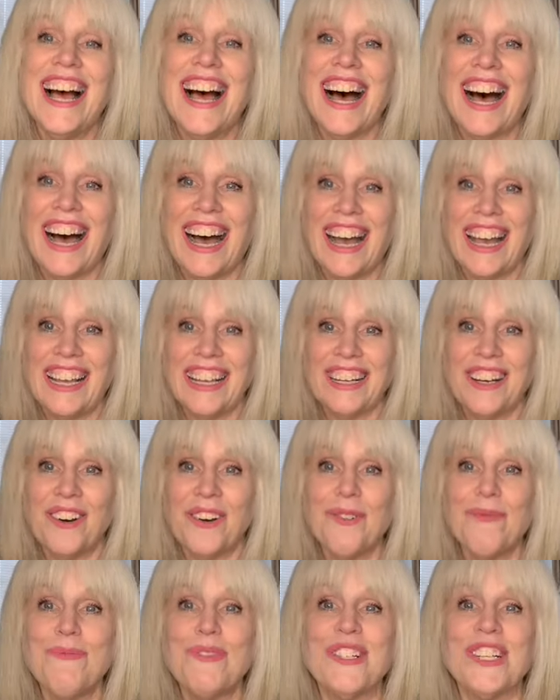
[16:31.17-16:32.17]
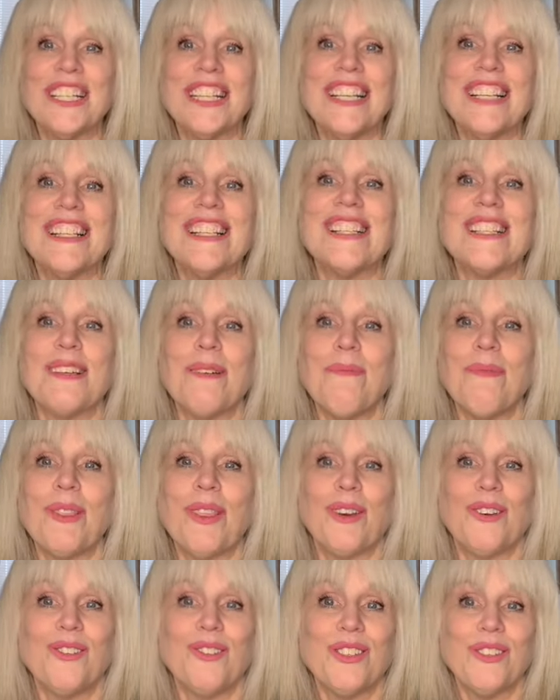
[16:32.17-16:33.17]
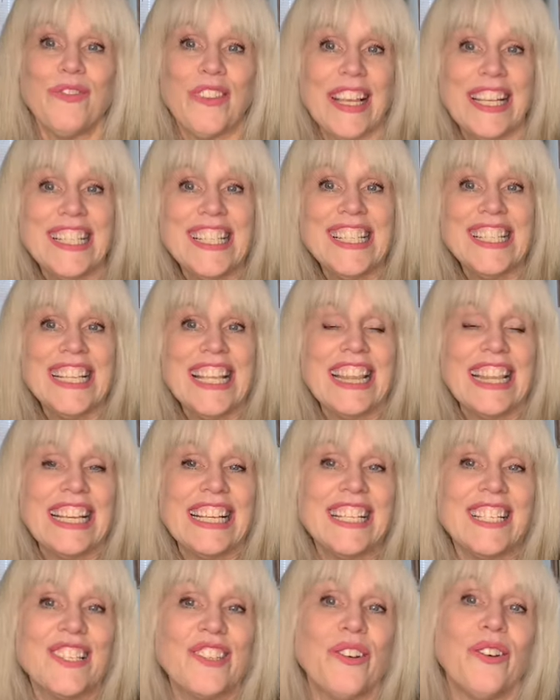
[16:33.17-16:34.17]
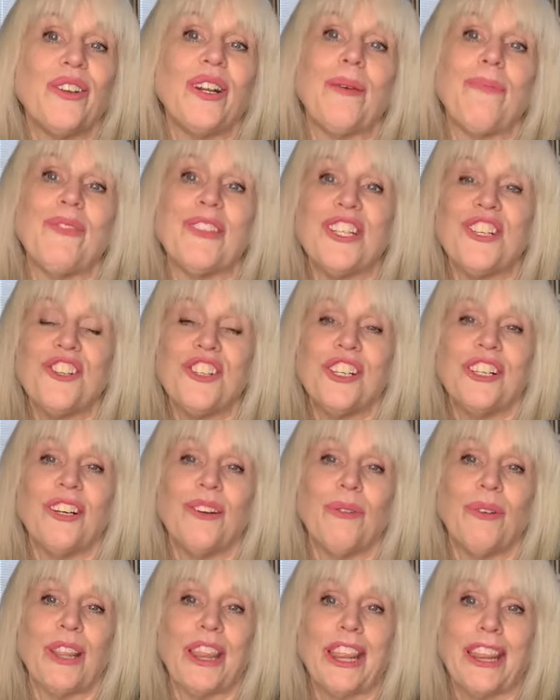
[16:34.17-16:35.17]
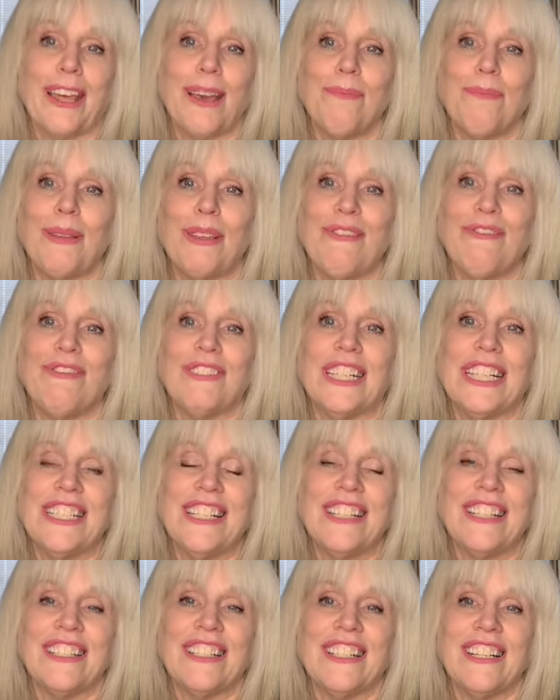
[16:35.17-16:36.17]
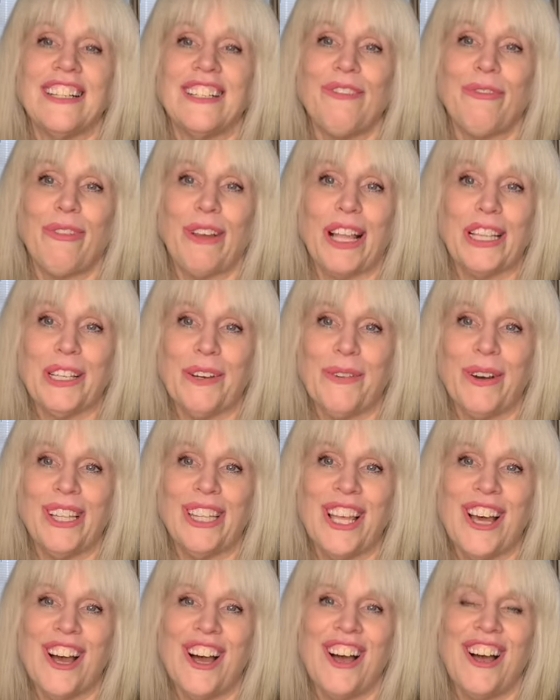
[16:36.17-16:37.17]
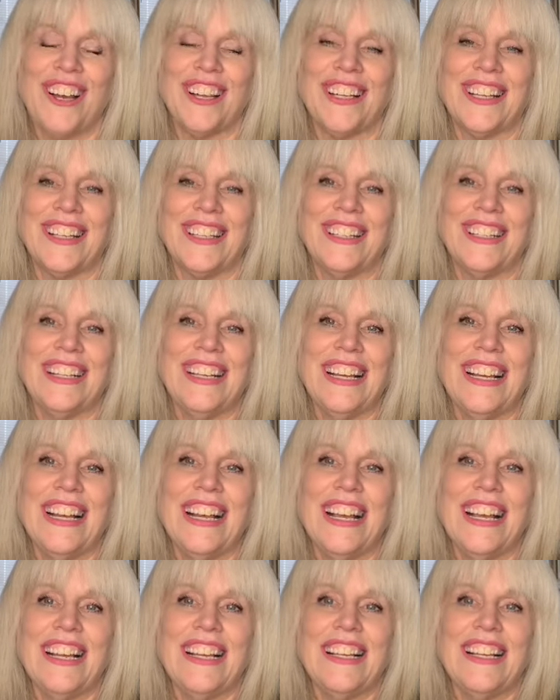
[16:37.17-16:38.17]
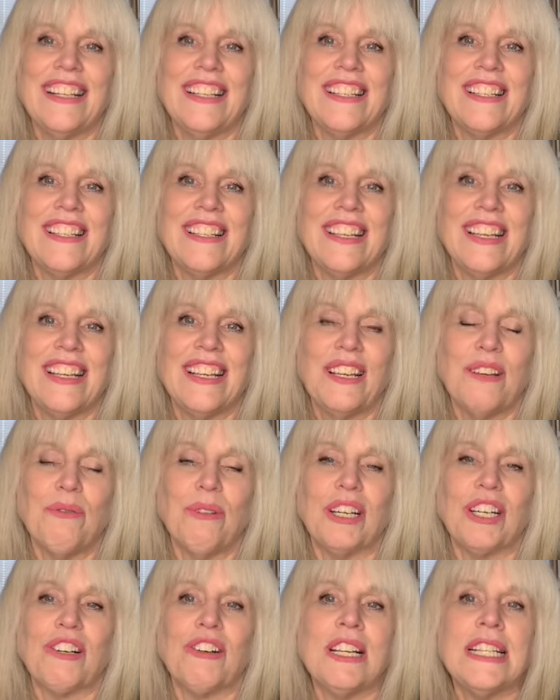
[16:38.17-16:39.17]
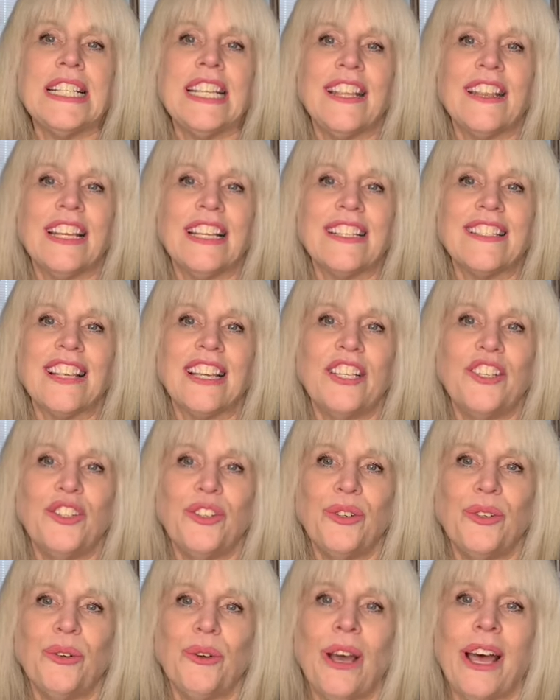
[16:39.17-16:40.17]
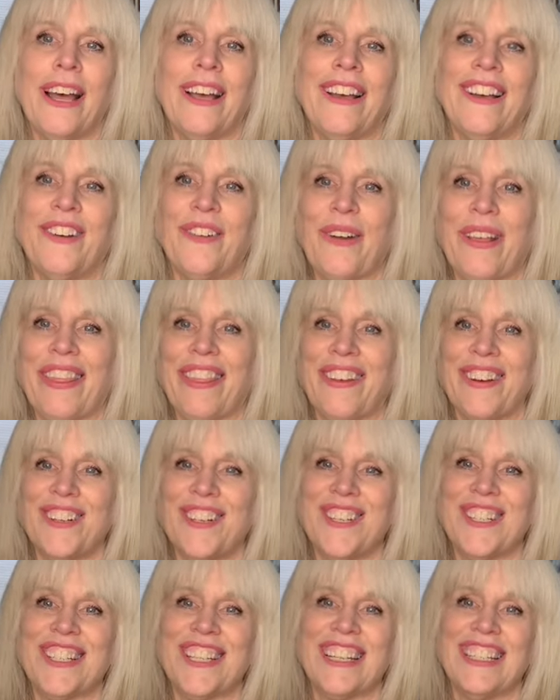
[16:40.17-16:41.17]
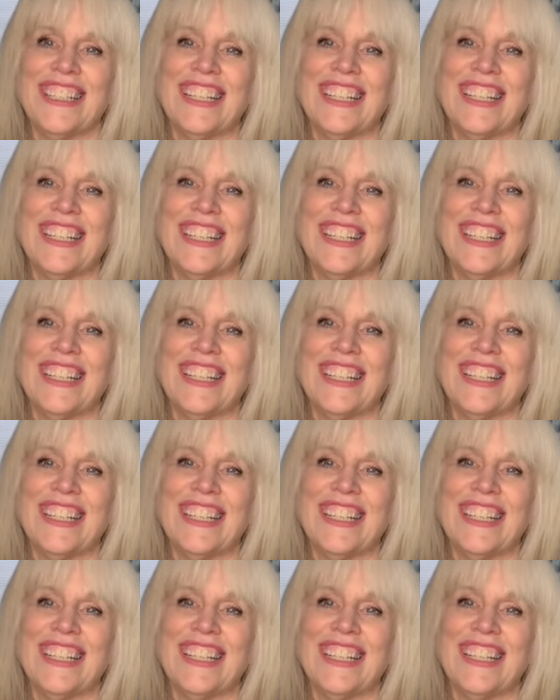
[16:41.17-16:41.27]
I hope to get some of those fancy things sewn up this year. Wouldn't that be fun to follow along and see what crazy things I do with those?